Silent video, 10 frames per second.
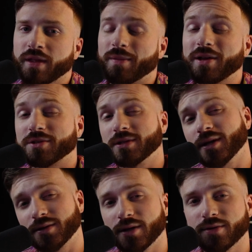About
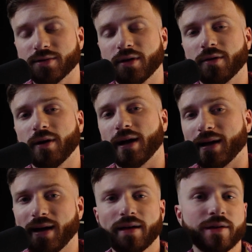six years ago, I
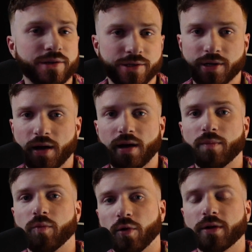got a
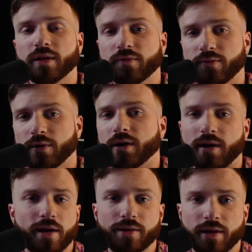job working for an
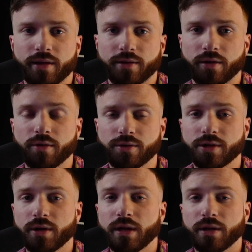online coach
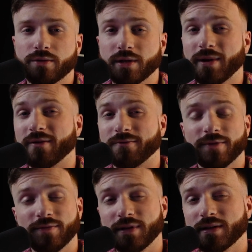who did about
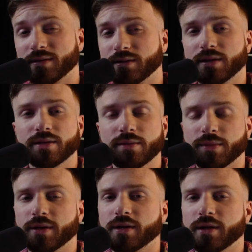fifty to sixty
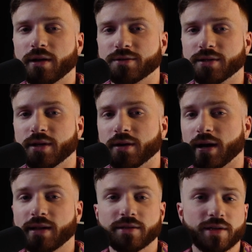million dollars a year.
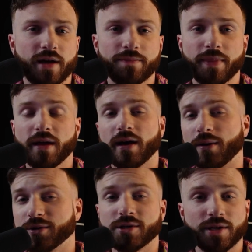And at the time, I
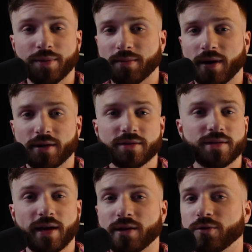was just shipping boxes.
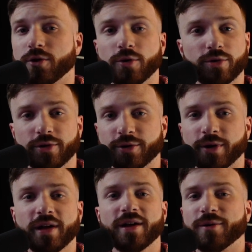I had no clue
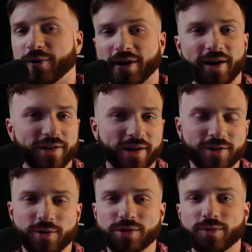what online
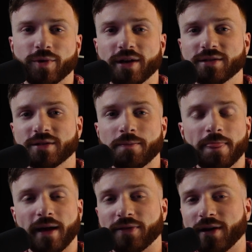coaching was.
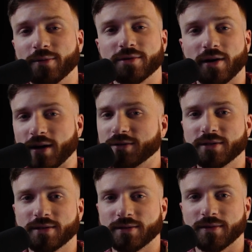I thought it was
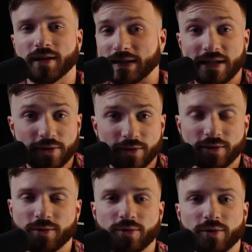honestly
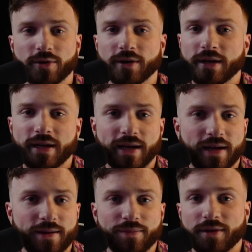illegal, or
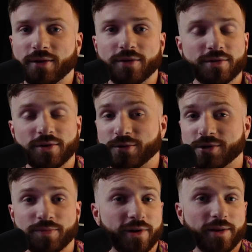um, you know, this girl was
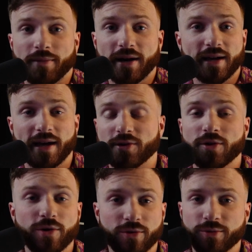just printing money. I had
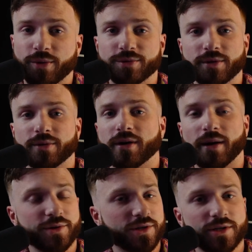no clue what was going on.
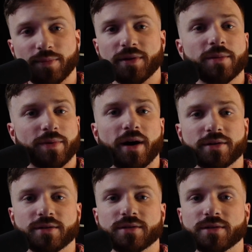I was just shipping the
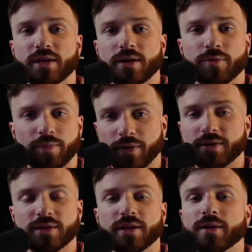boxes with
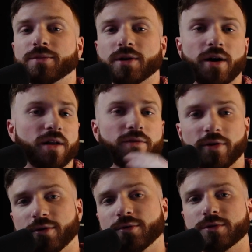books in them to all of
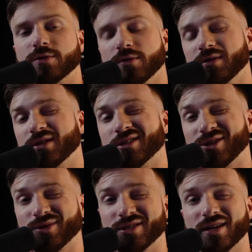her new students that
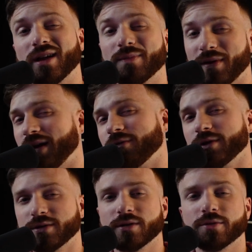she would sign up every
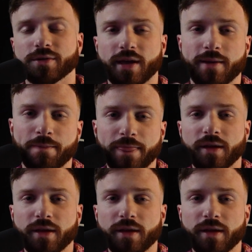single day.